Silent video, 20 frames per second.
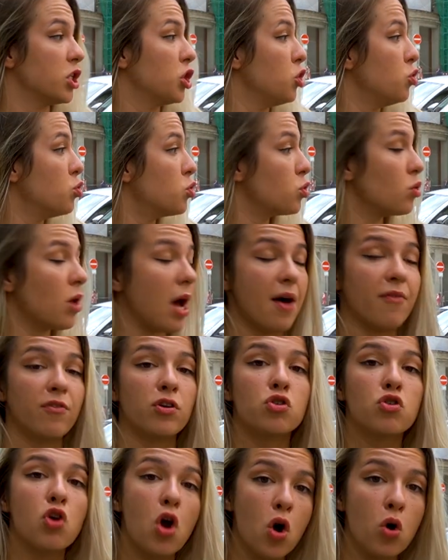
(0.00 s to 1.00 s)
it used to have
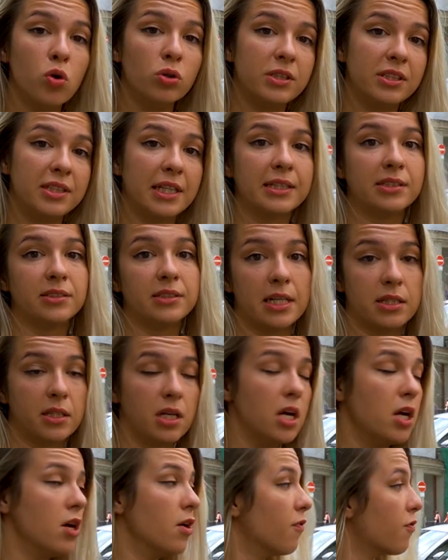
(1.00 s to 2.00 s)
a road that led
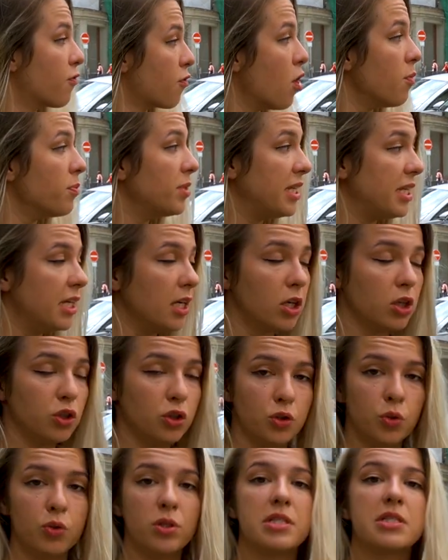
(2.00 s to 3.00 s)
from here
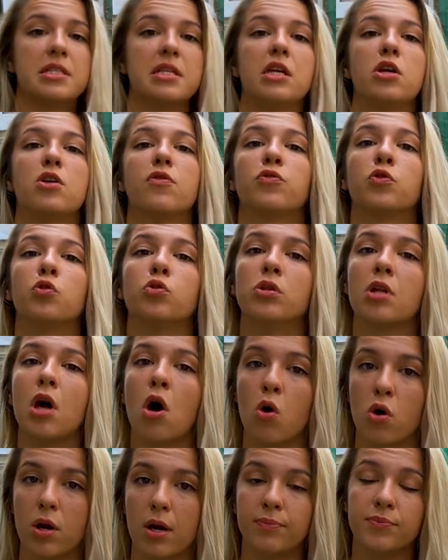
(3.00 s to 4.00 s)
to the city of Kutná
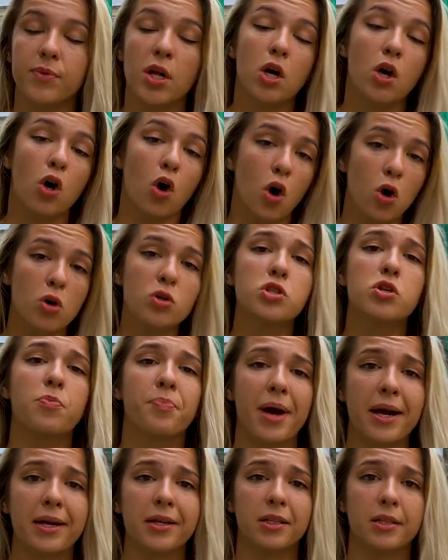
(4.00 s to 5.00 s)
Hora. Also
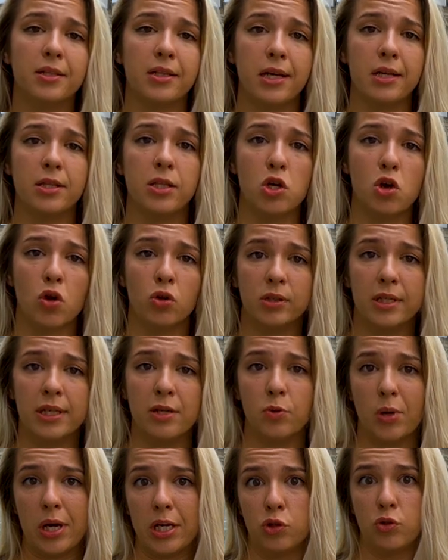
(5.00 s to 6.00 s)
back in the day the
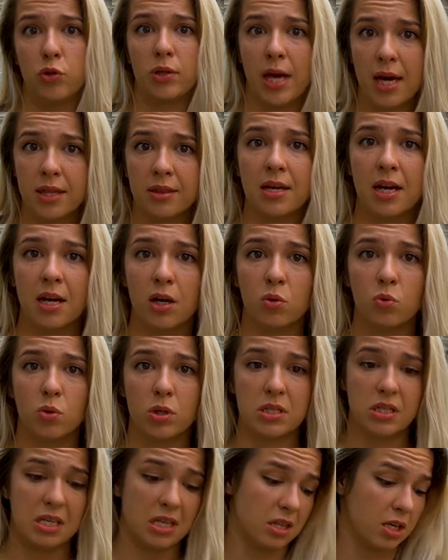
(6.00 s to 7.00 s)
only way to get there
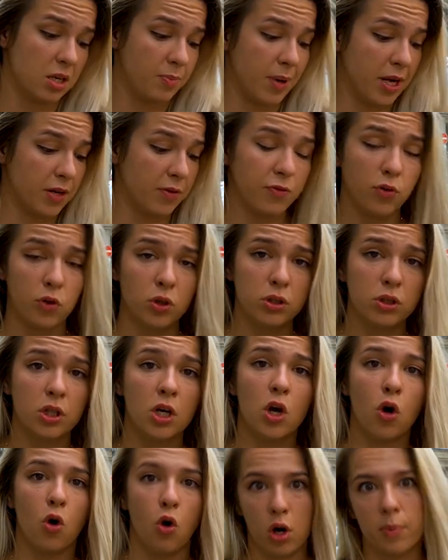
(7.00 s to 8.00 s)
was either by foot
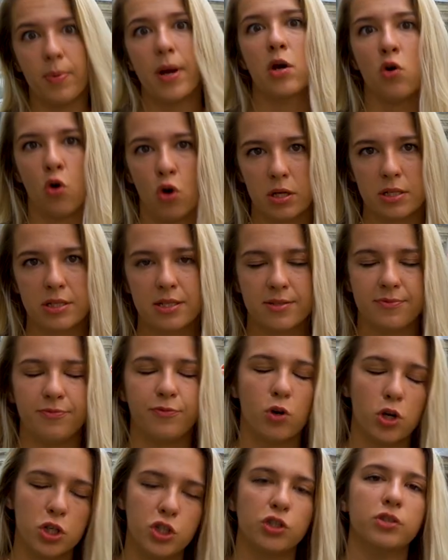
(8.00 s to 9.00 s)
or by horse.
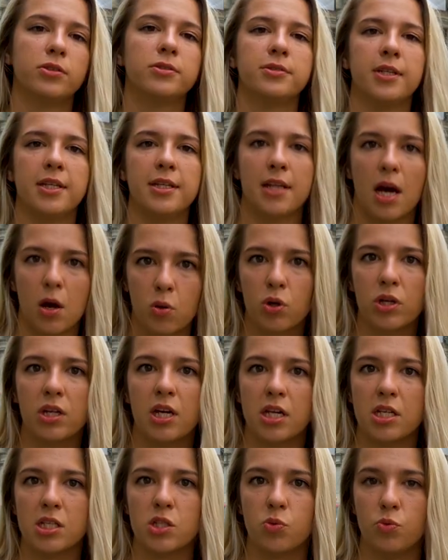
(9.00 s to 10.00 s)
Fortunately,
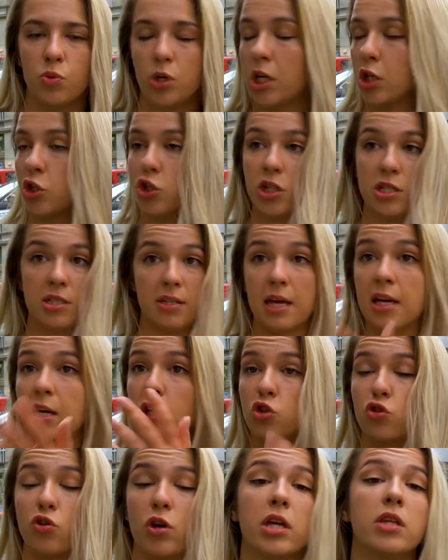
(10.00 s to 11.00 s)
nowadays we can just take
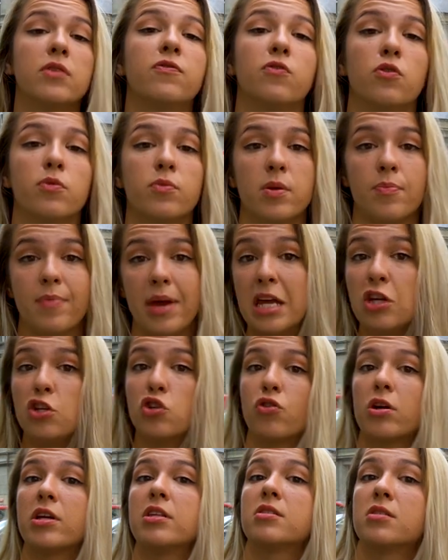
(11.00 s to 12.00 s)
a train from the main
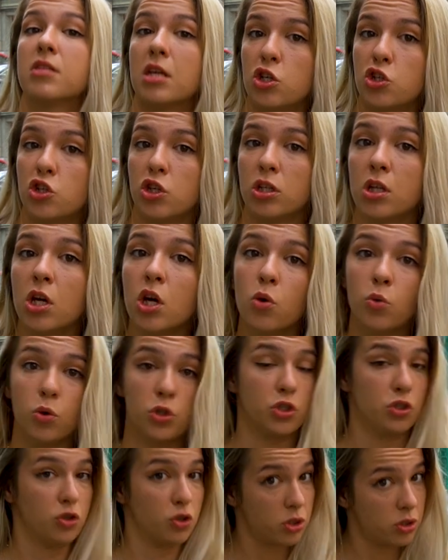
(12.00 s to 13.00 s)
train station,
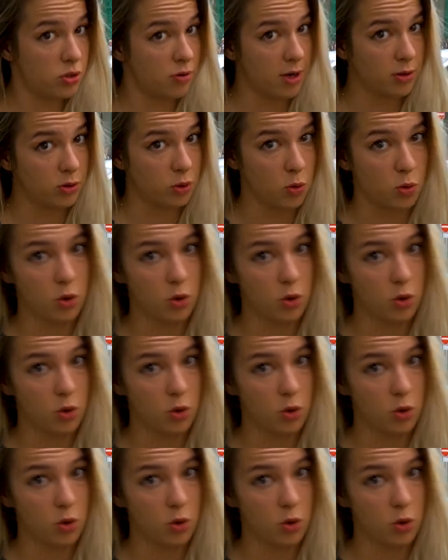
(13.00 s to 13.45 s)
which is just around the